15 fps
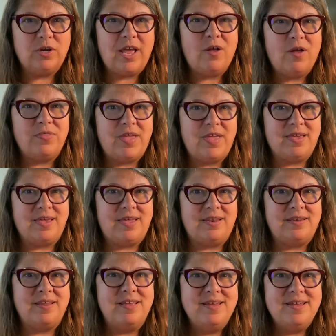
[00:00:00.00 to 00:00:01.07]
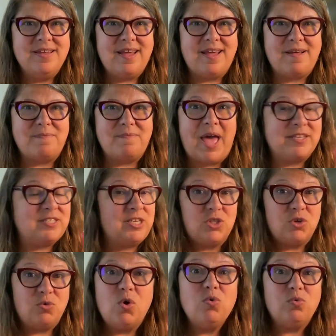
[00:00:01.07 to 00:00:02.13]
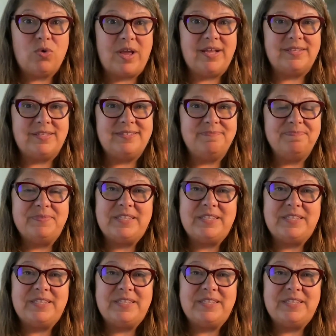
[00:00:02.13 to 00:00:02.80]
how they can access their own rights.